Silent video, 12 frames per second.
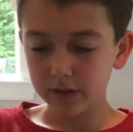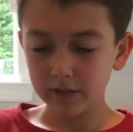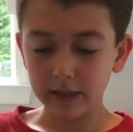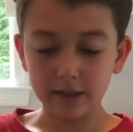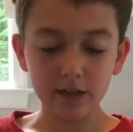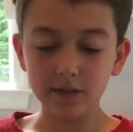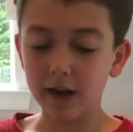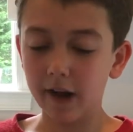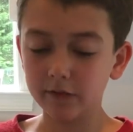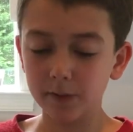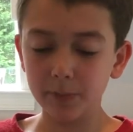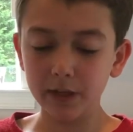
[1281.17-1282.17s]
It doesn't
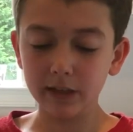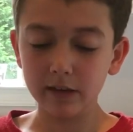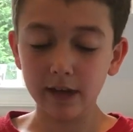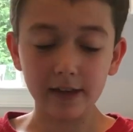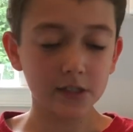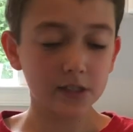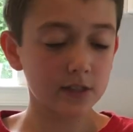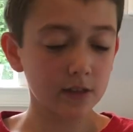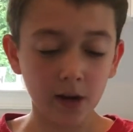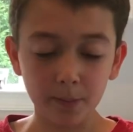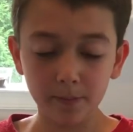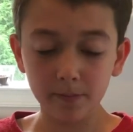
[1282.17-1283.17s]
have to be
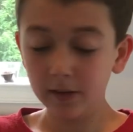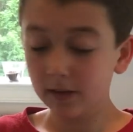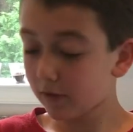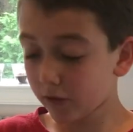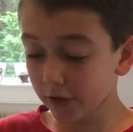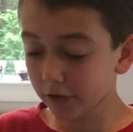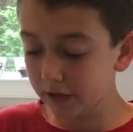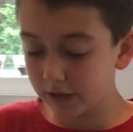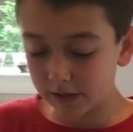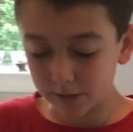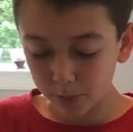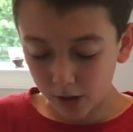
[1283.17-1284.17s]
really
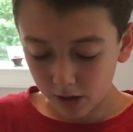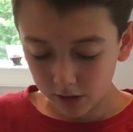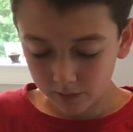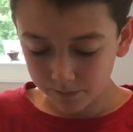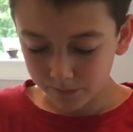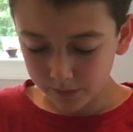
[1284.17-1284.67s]
small.